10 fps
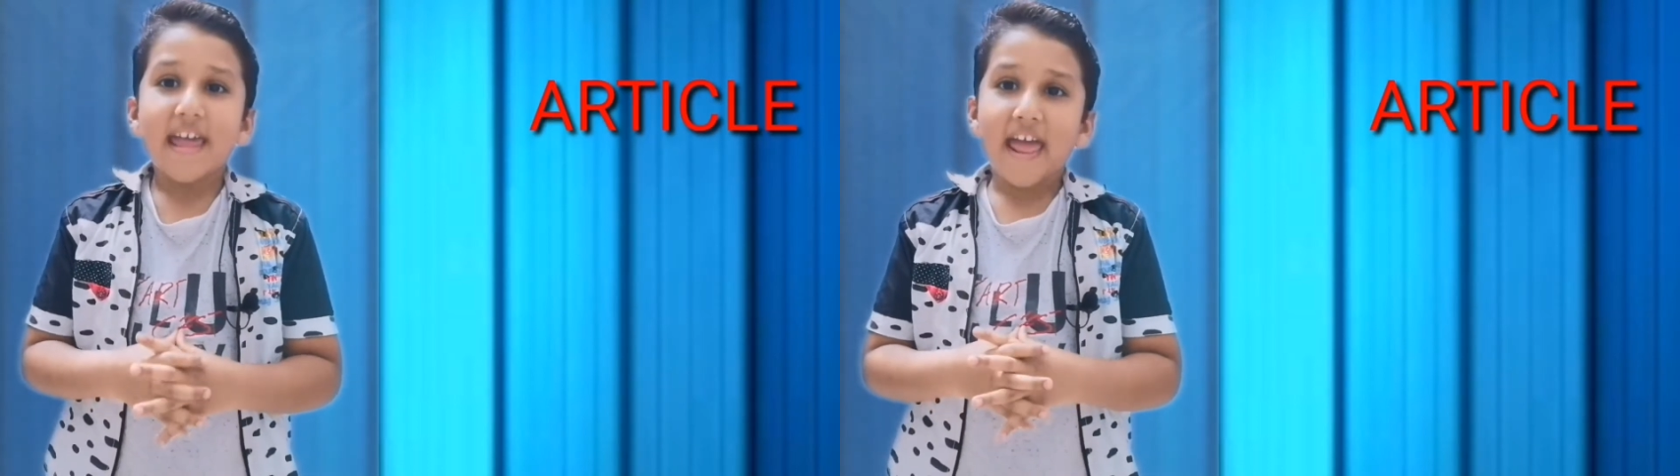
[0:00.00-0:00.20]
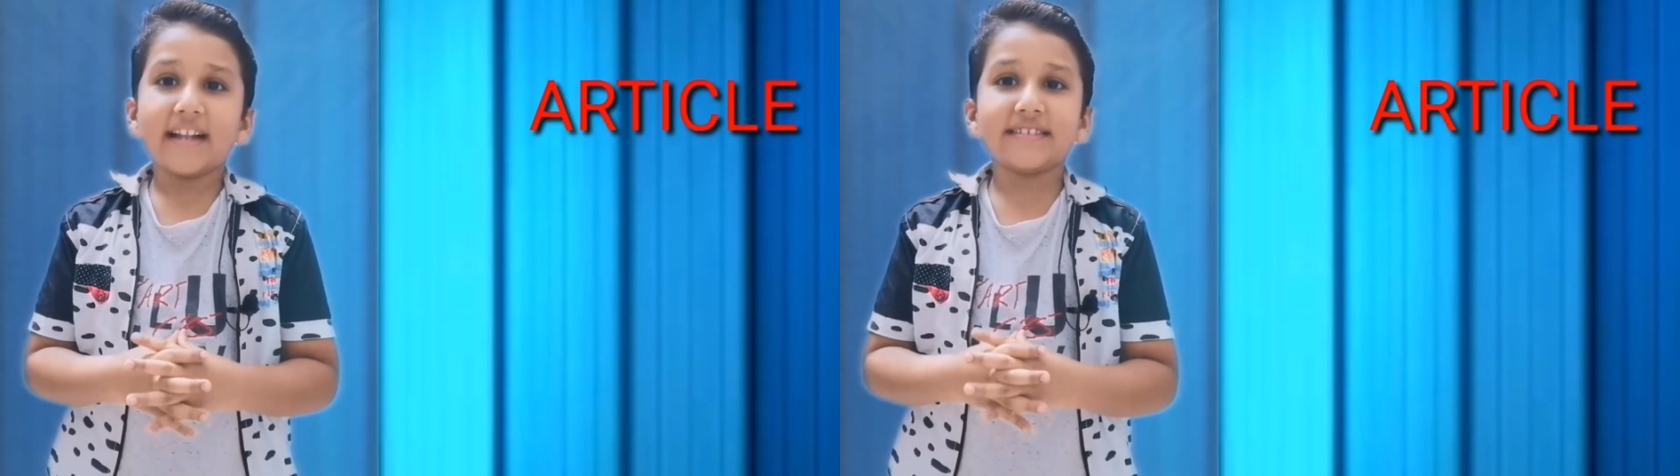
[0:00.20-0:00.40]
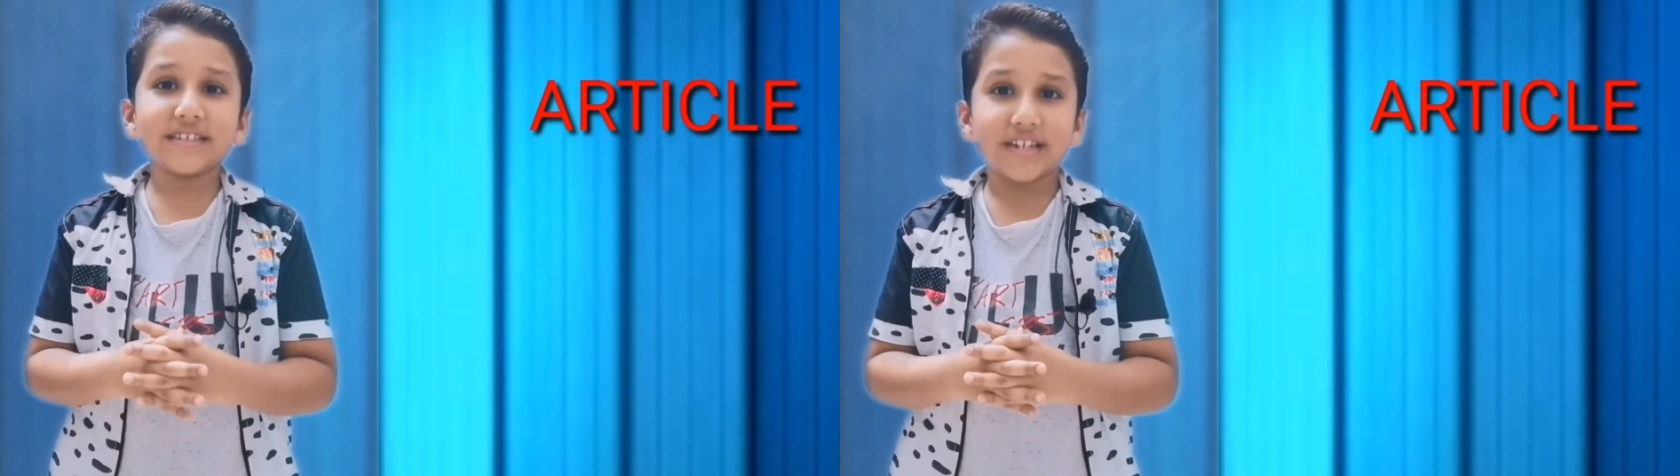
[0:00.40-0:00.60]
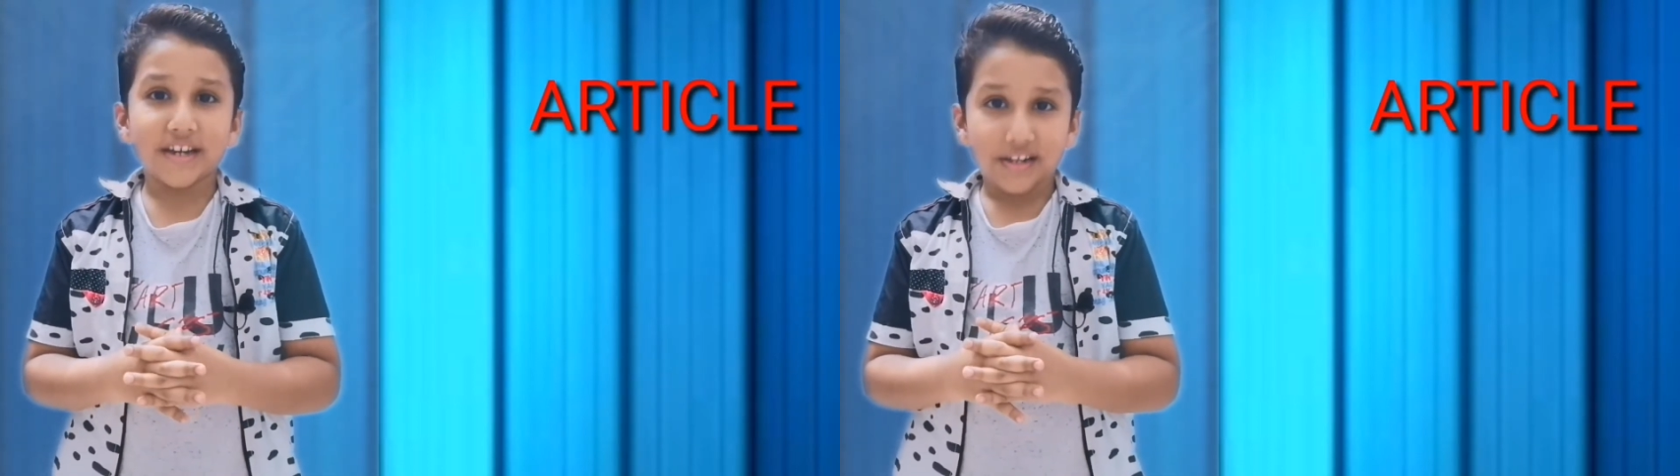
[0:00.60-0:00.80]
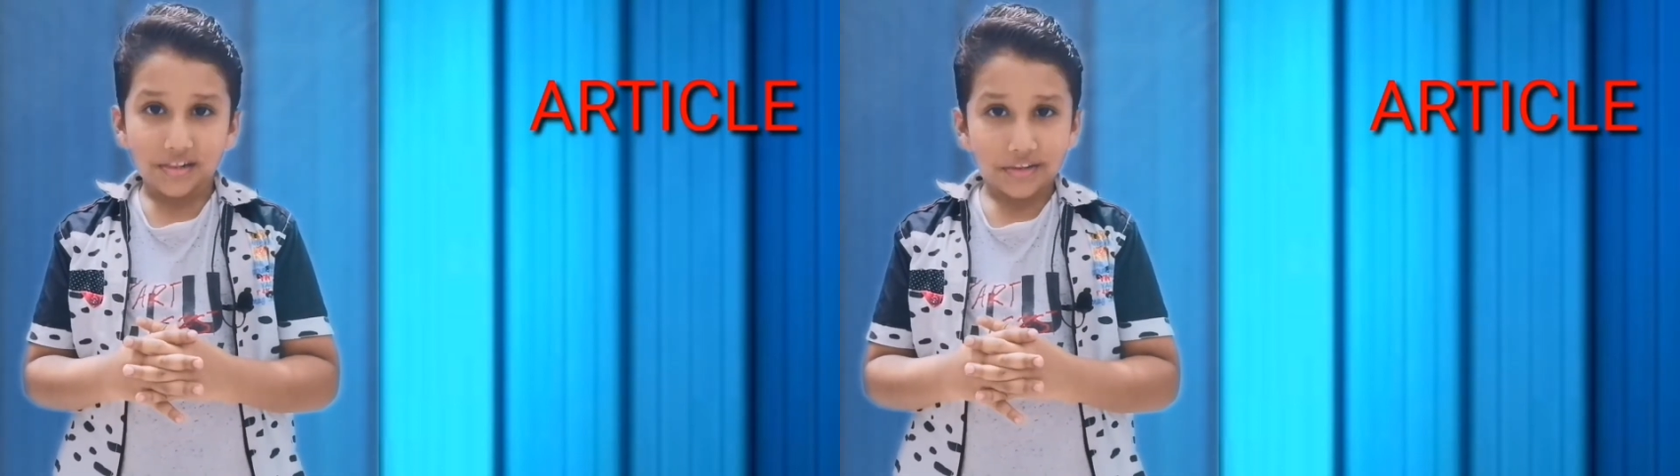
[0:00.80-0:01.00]
in
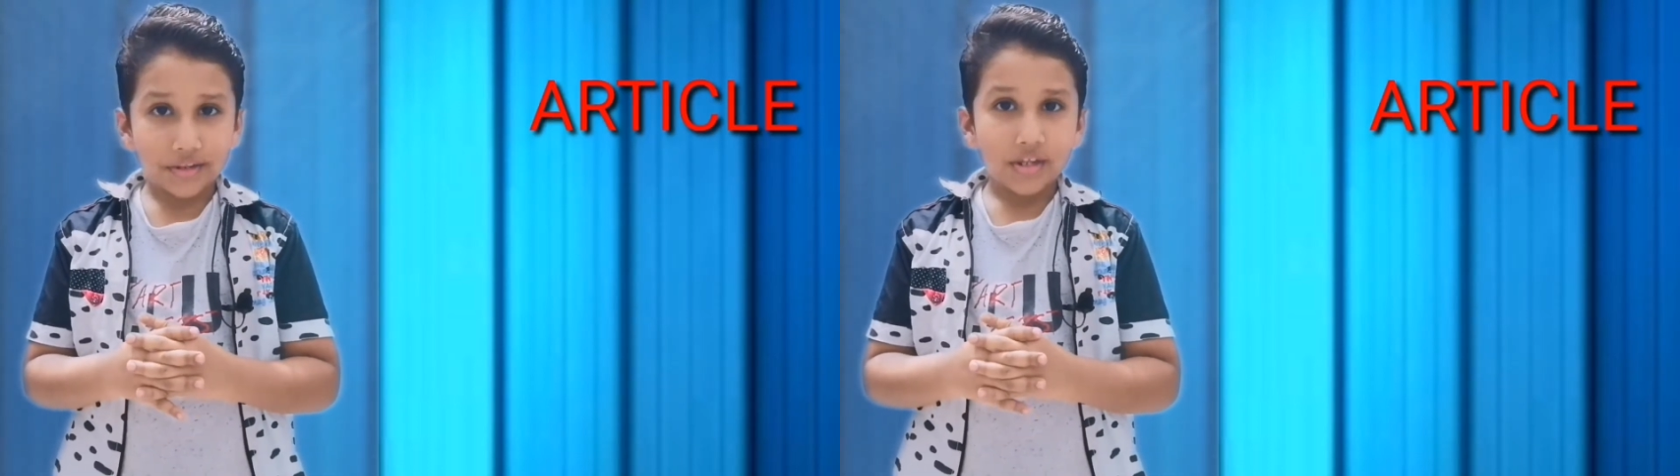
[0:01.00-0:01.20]
details.